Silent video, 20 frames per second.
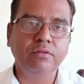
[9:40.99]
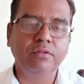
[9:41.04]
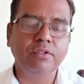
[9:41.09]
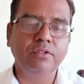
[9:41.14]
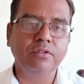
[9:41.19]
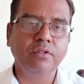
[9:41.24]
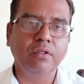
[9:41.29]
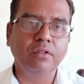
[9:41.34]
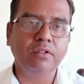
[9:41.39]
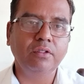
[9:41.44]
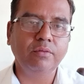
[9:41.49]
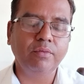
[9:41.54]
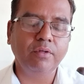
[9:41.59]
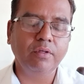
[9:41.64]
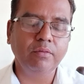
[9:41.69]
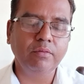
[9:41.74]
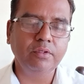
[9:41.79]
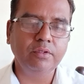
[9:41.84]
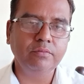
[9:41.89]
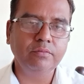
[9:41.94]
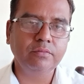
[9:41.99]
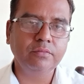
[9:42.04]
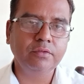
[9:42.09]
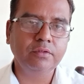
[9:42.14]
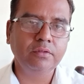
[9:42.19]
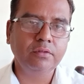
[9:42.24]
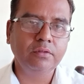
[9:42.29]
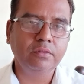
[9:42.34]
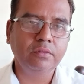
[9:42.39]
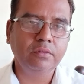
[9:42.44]
resolve the problem.
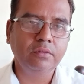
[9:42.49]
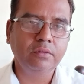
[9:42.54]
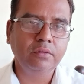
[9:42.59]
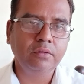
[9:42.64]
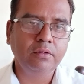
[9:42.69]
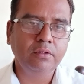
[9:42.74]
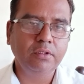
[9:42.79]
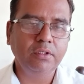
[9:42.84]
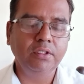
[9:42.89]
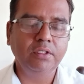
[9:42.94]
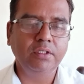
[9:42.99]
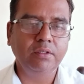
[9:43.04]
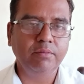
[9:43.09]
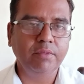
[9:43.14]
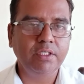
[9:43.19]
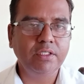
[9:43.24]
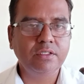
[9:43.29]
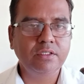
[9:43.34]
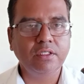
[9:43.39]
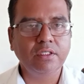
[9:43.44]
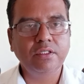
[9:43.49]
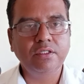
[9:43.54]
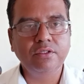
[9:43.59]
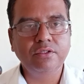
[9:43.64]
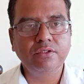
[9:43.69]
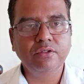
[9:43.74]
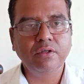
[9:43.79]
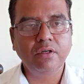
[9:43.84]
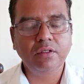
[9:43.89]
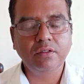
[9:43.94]
It remains
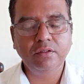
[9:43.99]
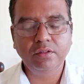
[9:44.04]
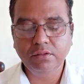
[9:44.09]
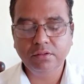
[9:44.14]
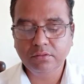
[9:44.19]
unresolved.